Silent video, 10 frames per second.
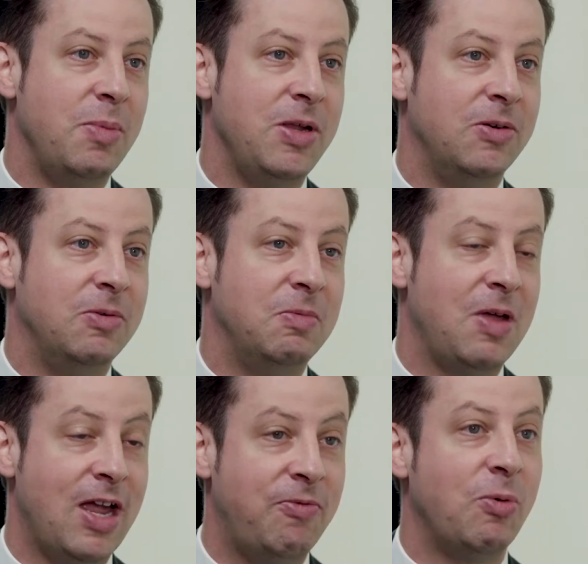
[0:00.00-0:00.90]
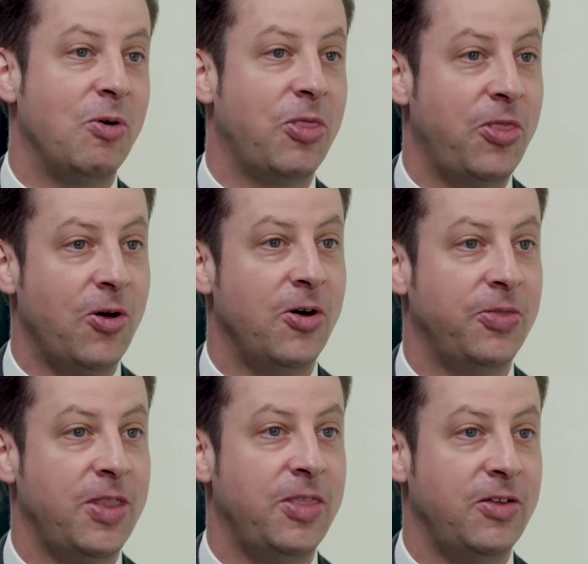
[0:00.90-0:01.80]
mean, everyone
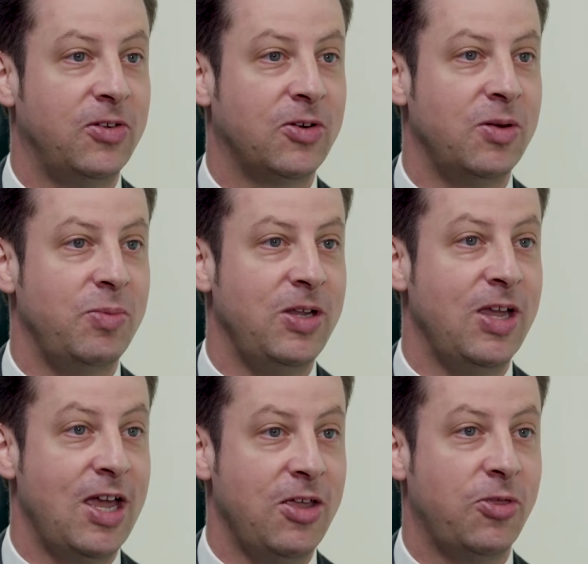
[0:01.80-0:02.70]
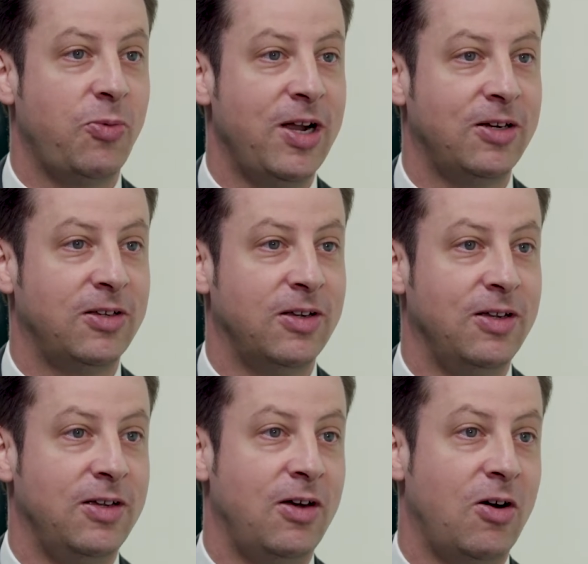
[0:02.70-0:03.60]
thought that this is going to be a threat
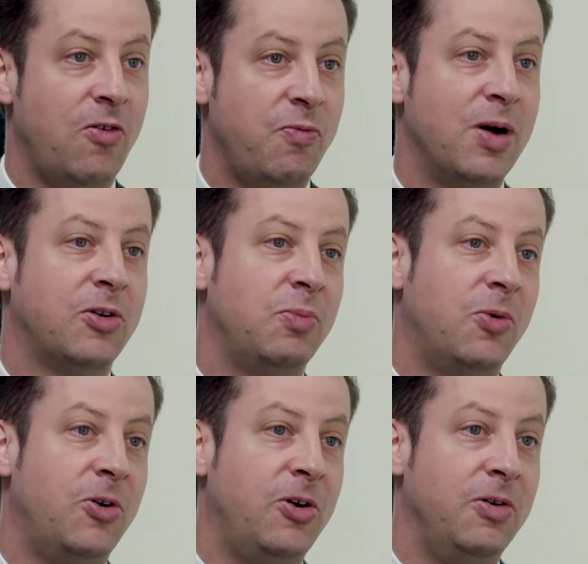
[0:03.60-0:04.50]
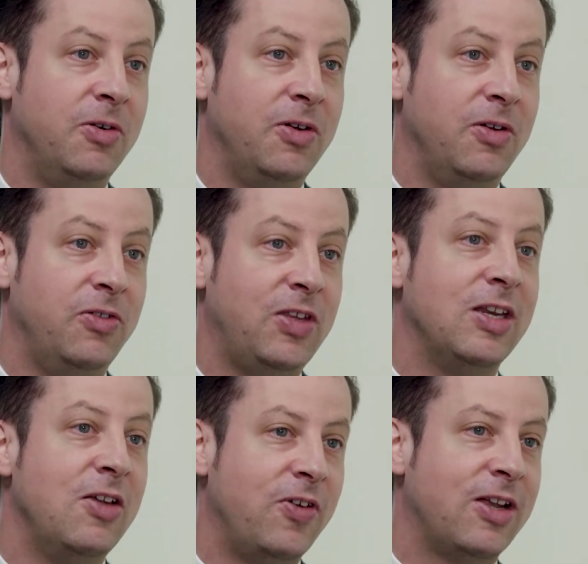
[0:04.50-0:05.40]
of much more
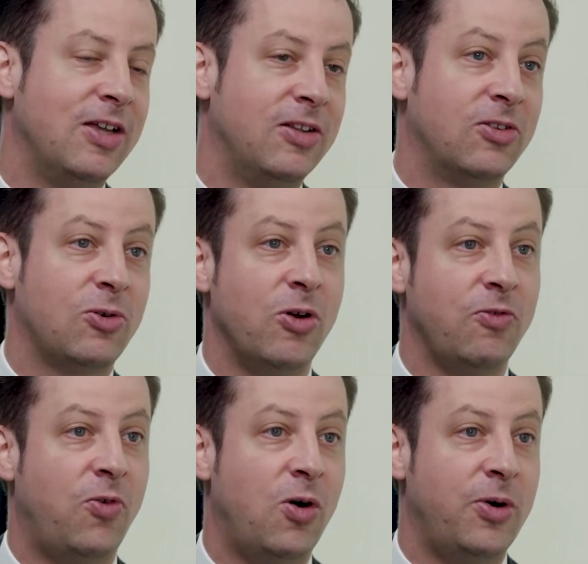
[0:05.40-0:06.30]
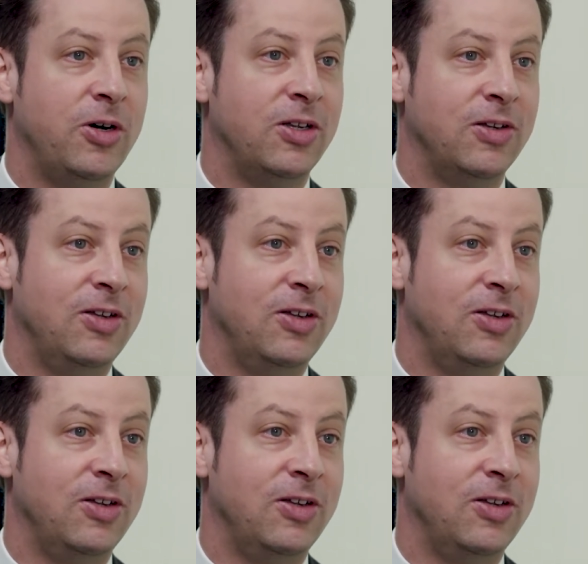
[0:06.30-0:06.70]
significance going forward.